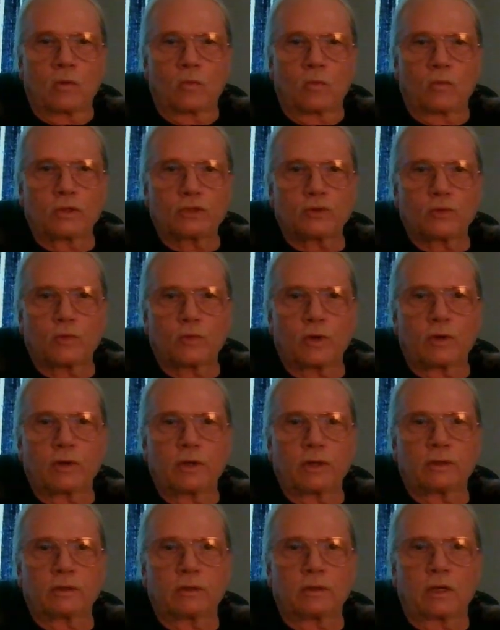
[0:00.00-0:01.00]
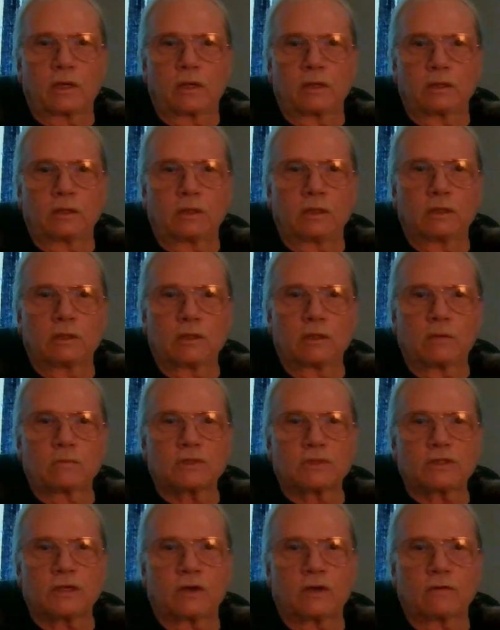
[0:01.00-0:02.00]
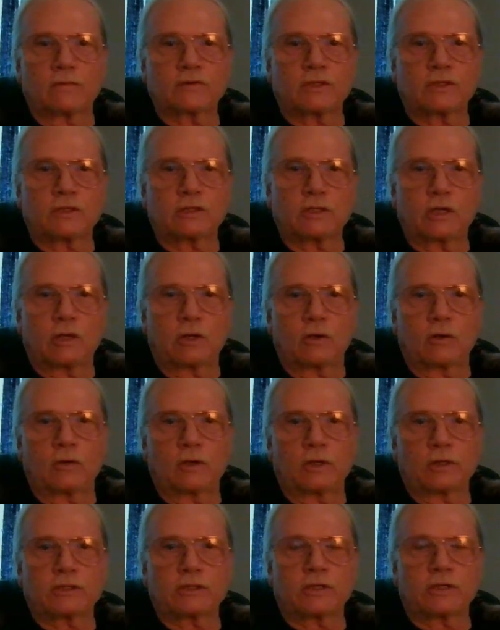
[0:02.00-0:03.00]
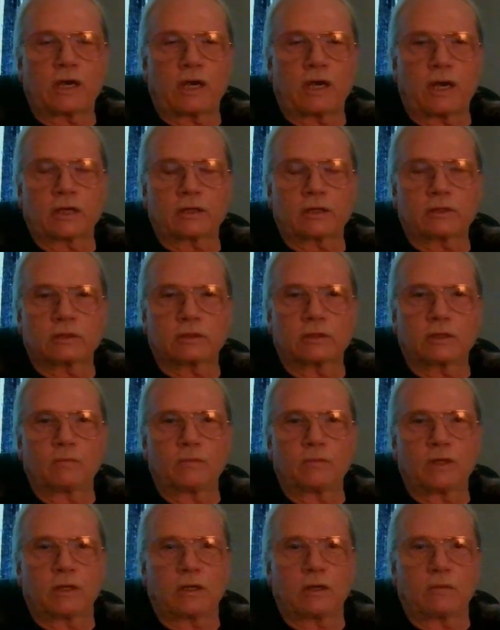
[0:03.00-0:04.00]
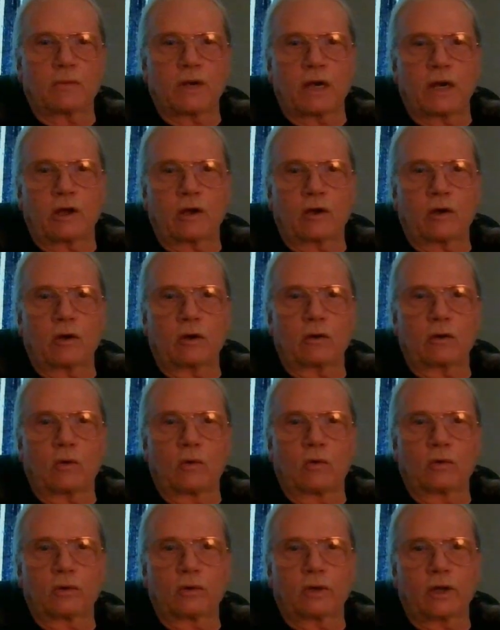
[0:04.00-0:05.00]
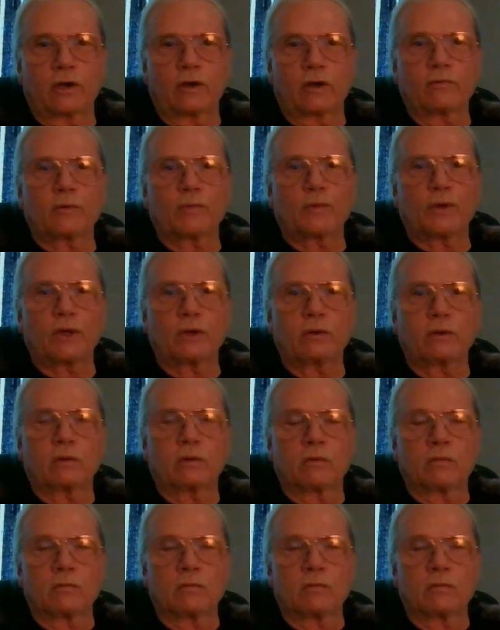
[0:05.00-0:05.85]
which were in, uh, in themselves a terrorist act committed by our own government.